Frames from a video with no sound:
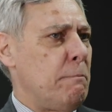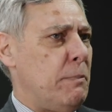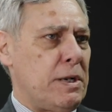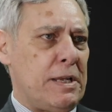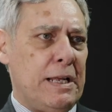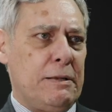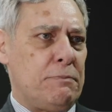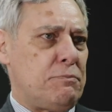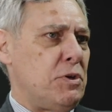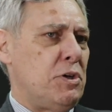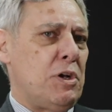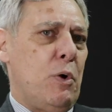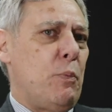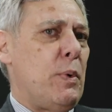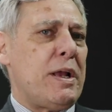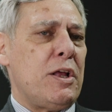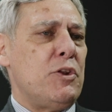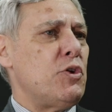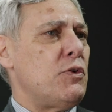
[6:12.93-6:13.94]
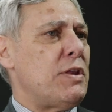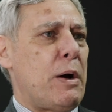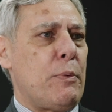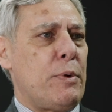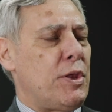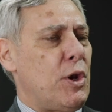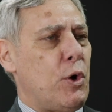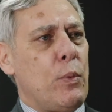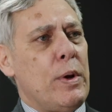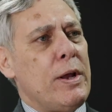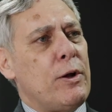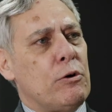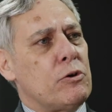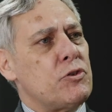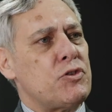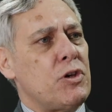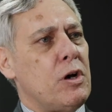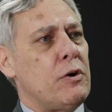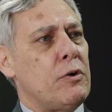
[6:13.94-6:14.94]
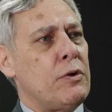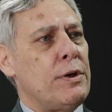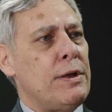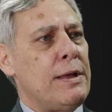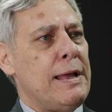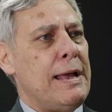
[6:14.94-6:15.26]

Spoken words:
But we can do that within a week or so,